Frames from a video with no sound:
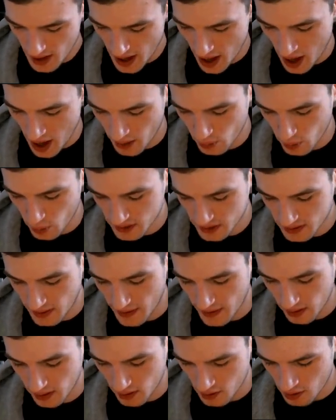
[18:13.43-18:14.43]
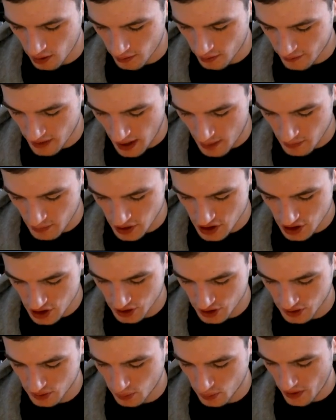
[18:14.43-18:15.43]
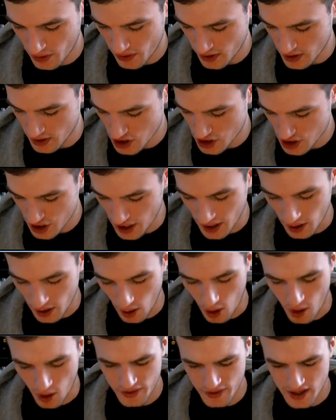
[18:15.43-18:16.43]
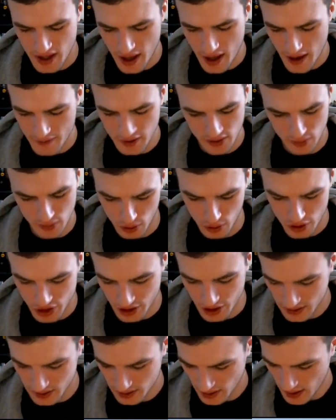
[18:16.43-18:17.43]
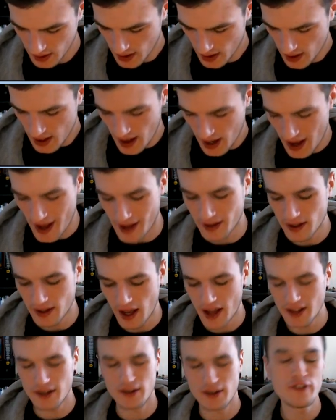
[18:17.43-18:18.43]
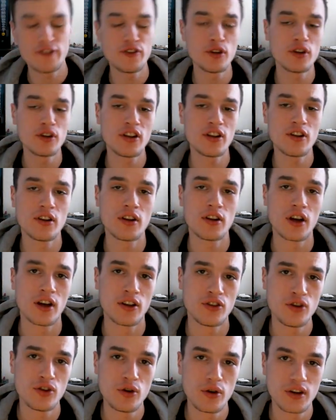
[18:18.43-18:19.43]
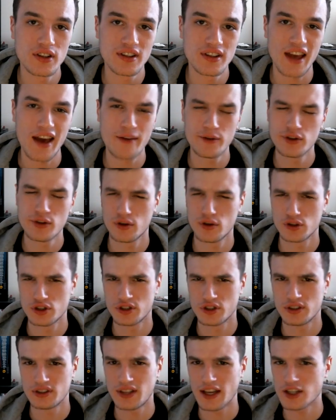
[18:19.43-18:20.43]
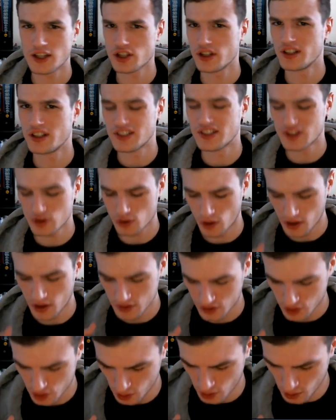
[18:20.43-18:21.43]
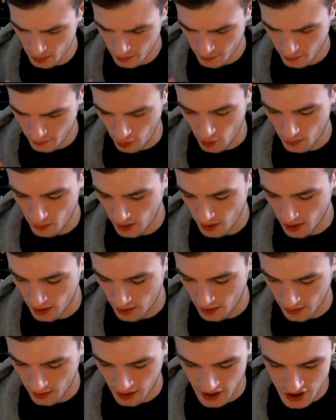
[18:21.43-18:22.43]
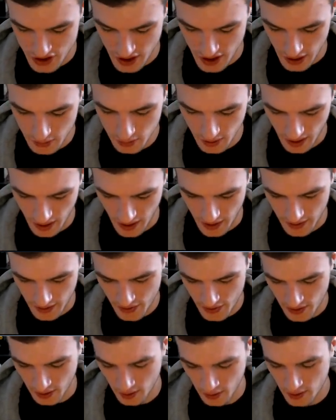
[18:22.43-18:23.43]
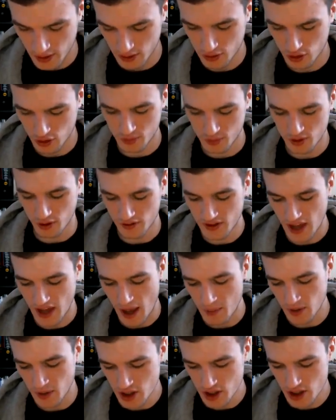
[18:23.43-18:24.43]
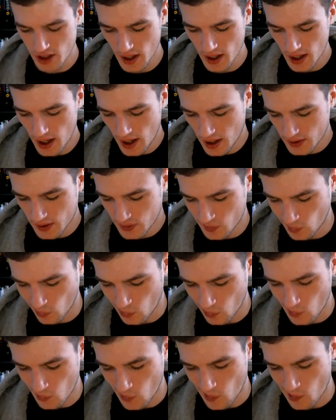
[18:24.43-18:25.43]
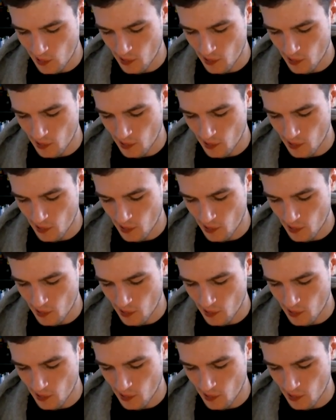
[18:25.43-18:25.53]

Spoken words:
and will take a lot of damage just with each hit of the heavy soldiers. And if you didn't knew it, the heavy soldier is actually the strongest troop for in general, I think, in terms of damage. So